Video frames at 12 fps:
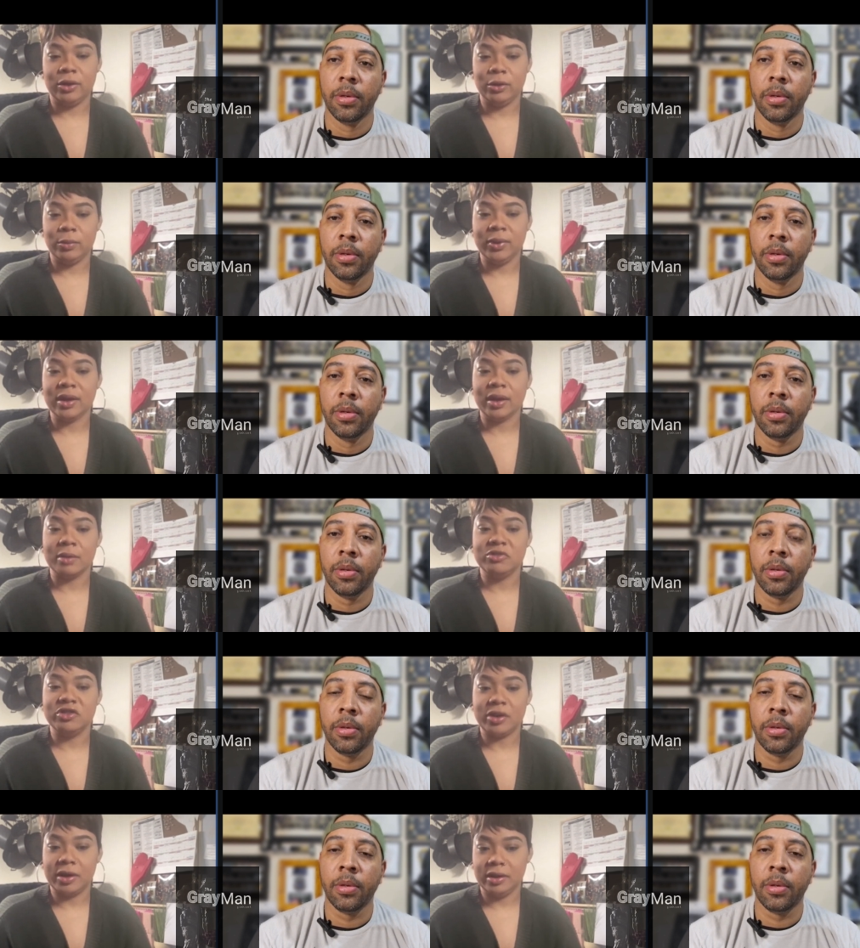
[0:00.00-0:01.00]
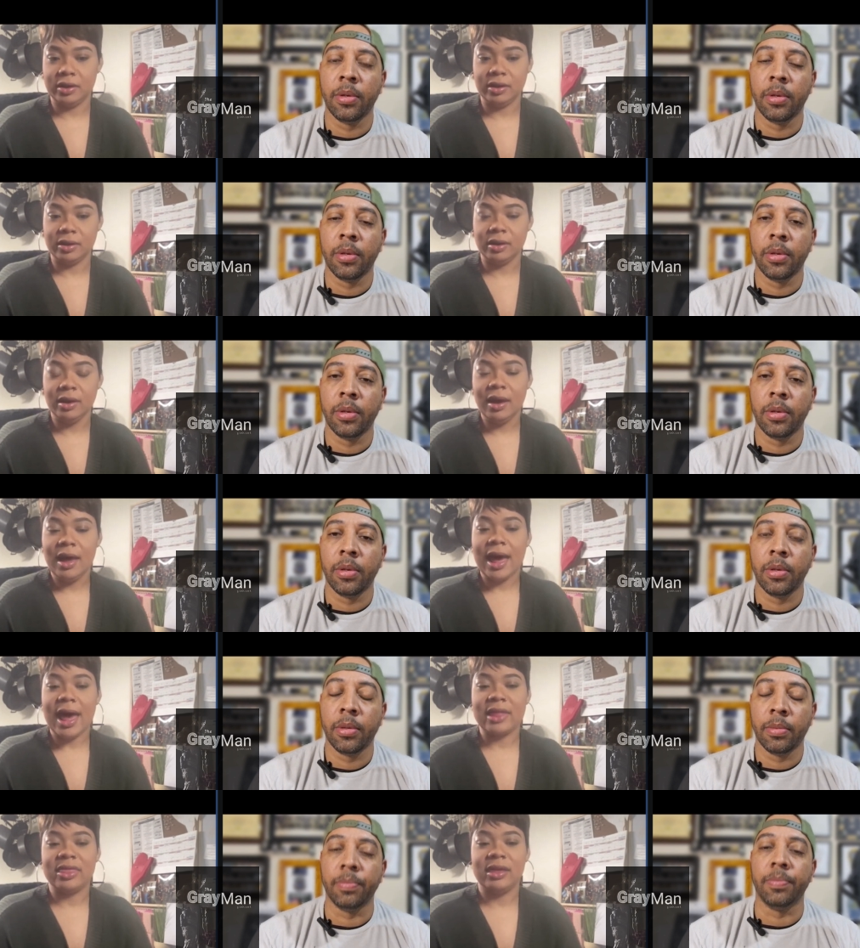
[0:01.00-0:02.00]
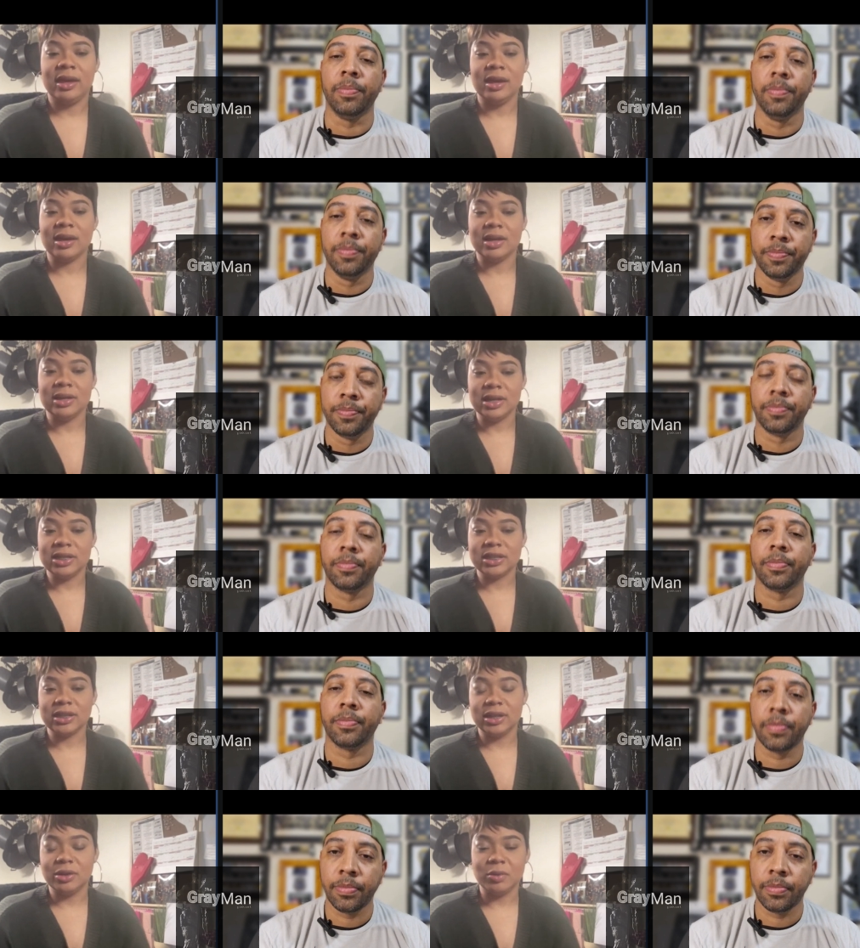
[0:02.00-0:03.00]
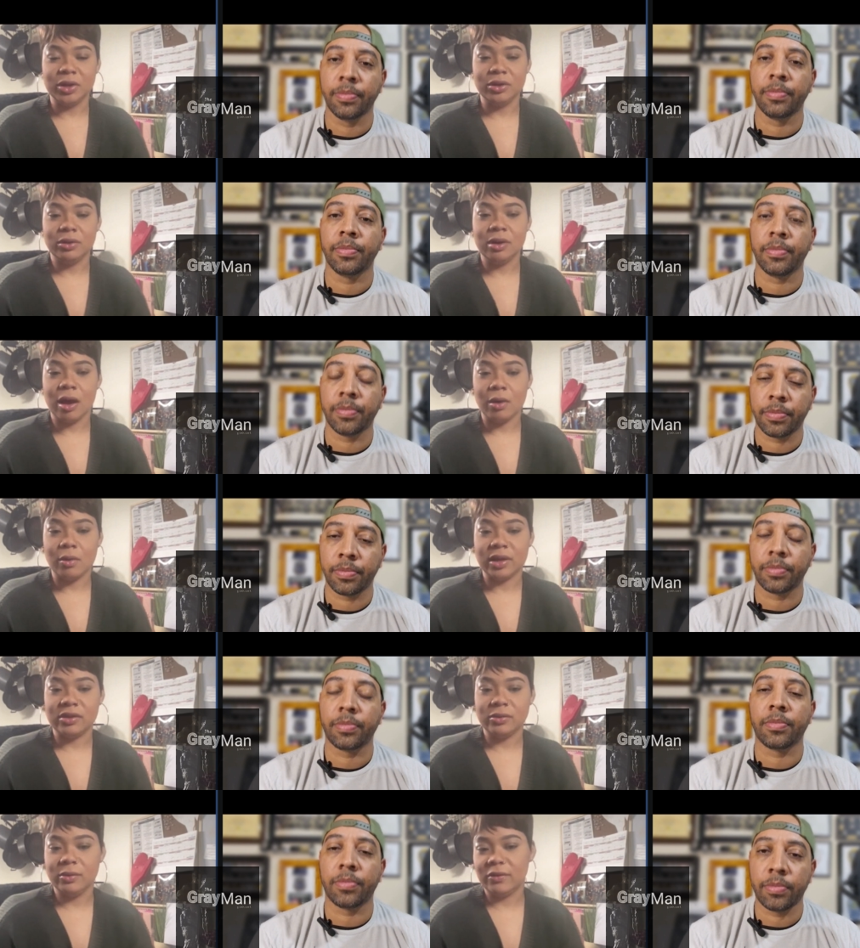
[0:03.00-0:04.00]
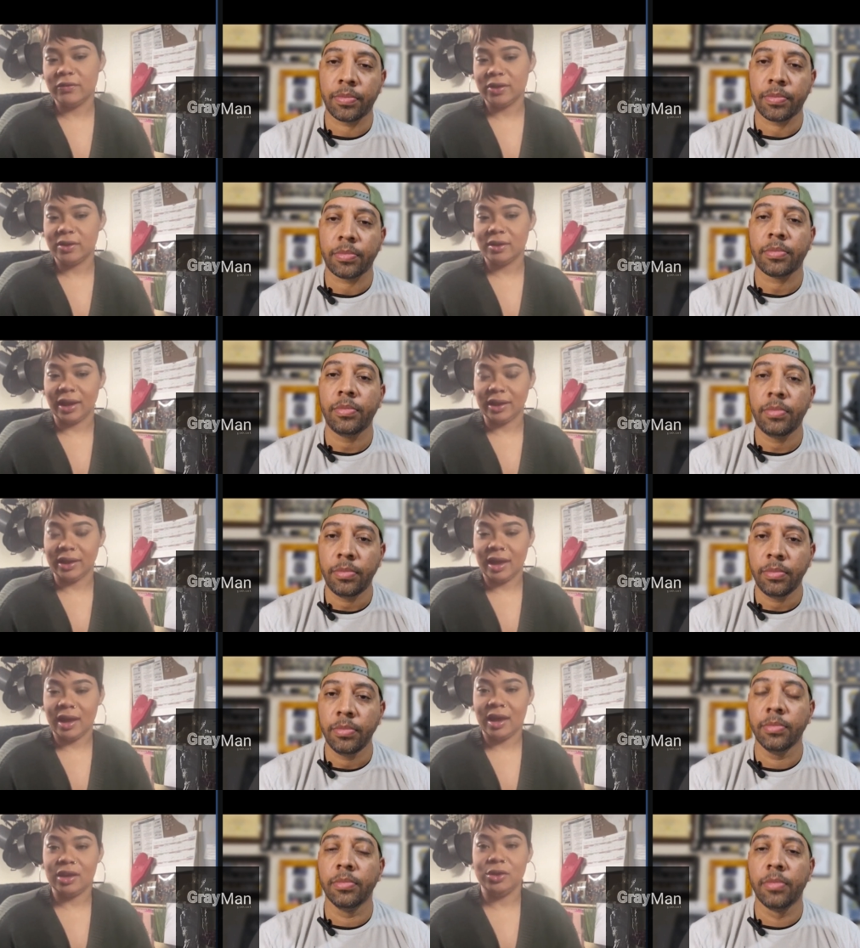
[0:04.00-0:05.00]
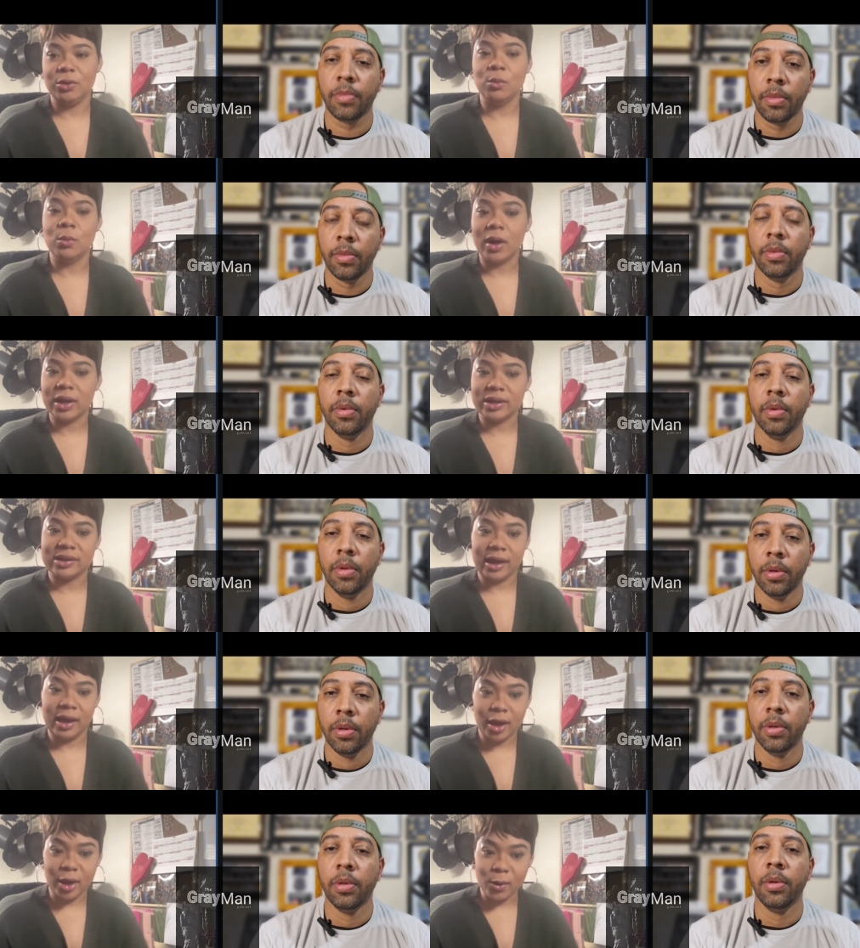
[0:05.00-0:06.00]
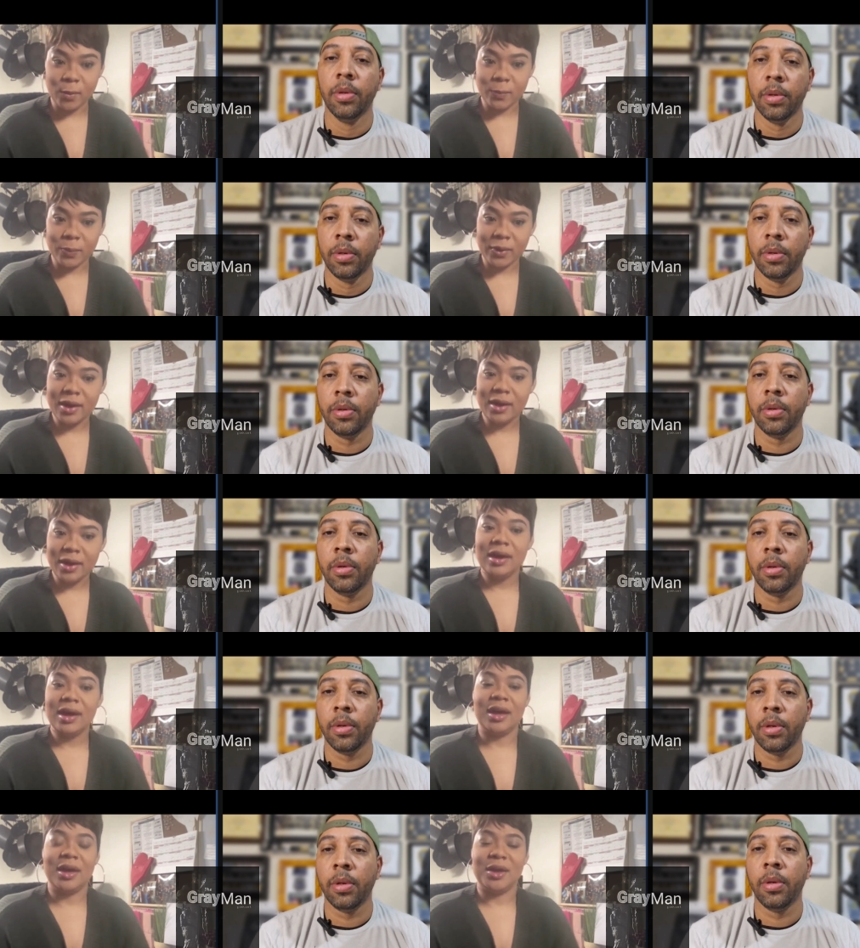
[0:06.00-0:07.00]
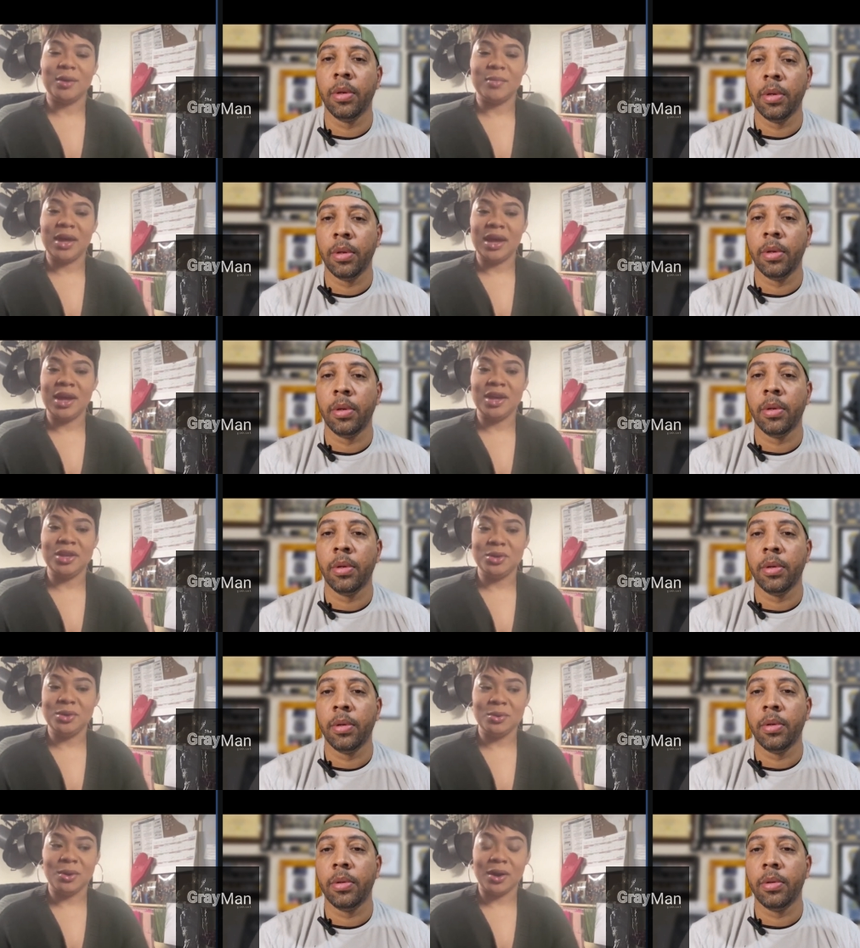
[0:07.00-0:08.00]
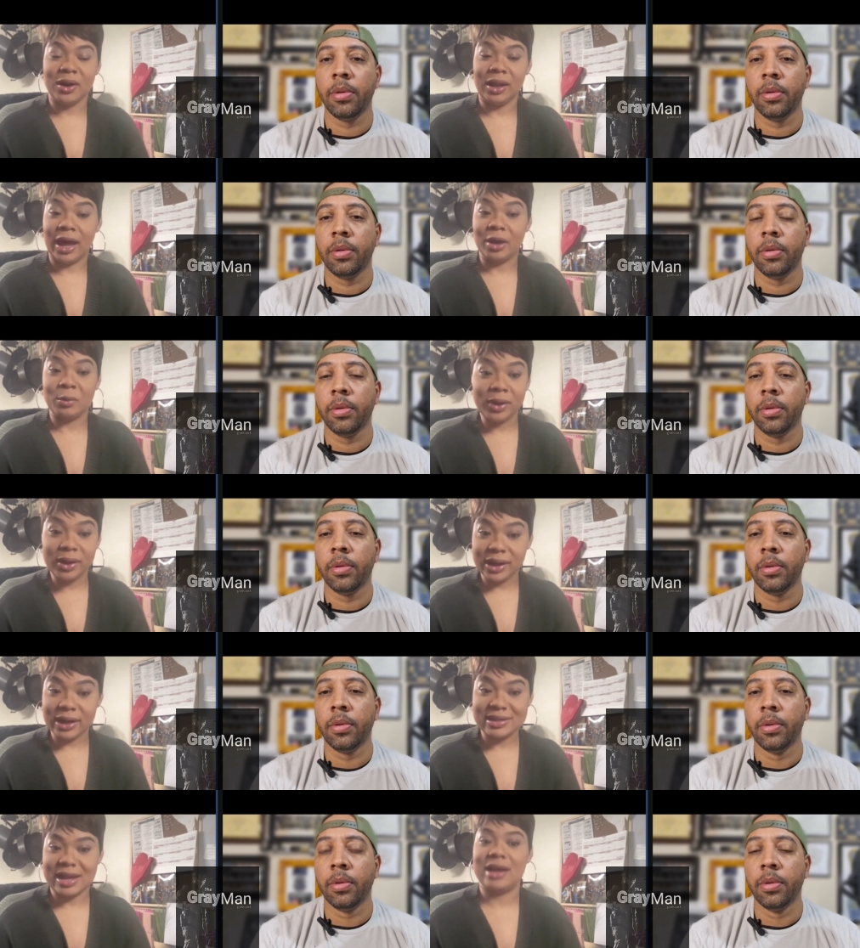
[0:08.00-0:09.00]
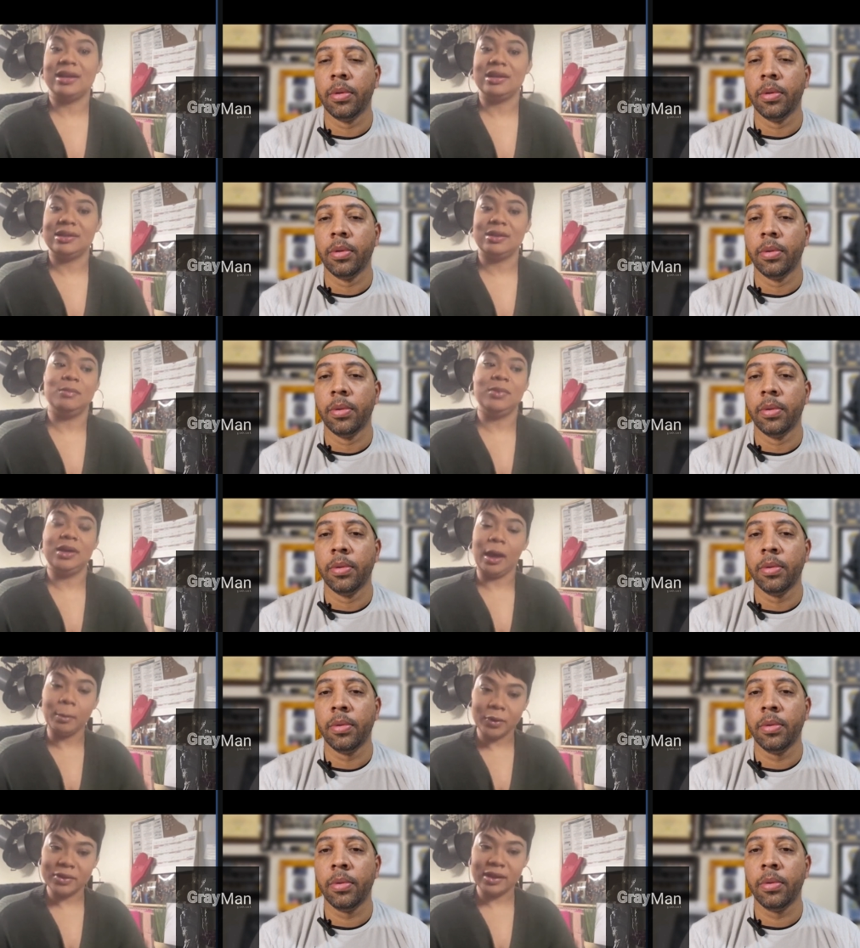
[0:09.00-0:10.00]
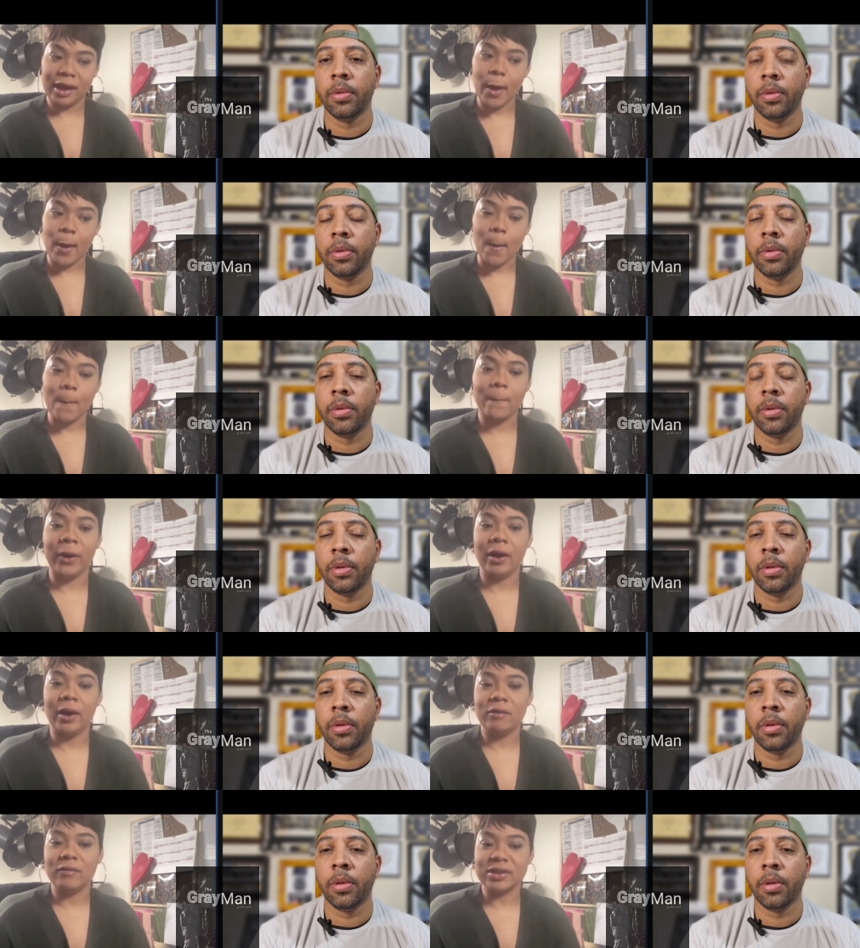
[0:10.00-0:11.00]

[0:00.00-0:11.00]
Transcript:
Speaker 1: to make you become jaded. Mm-hmm. I think when you go into a field like that, you want to help um, and you are like really excited to be able to help.